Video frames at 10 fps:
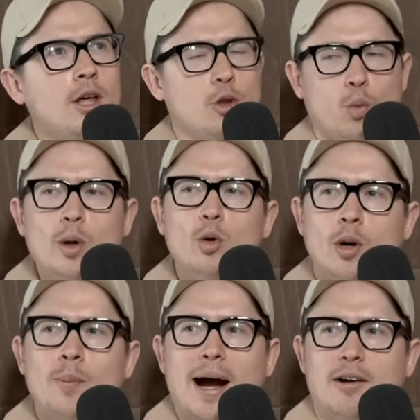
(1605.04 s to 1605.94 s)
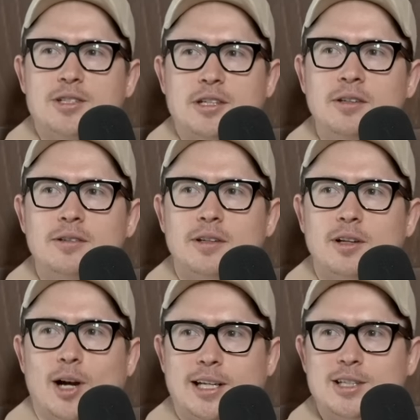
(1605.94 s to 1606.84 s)
the Will comparison,
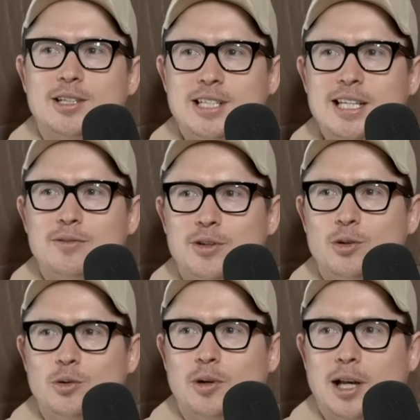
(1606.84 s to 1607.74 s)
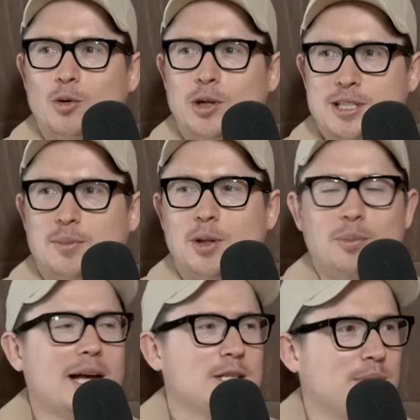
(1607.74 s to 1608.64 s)
like to, to give you a look at someone
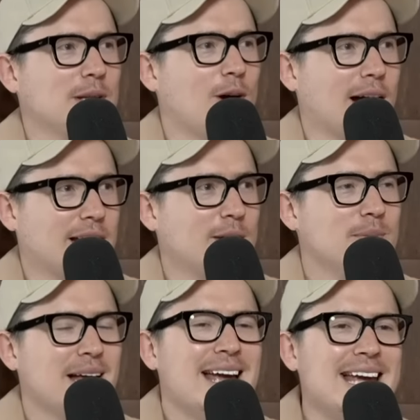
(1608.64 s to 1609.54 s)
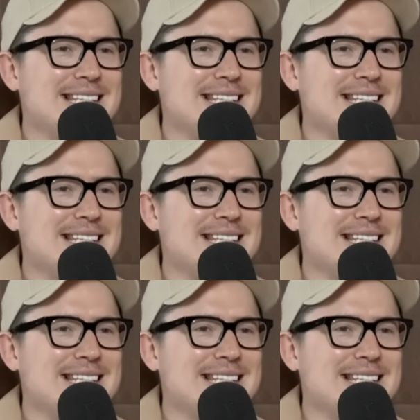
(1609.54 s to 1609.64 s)
that plays a bit like him, mm.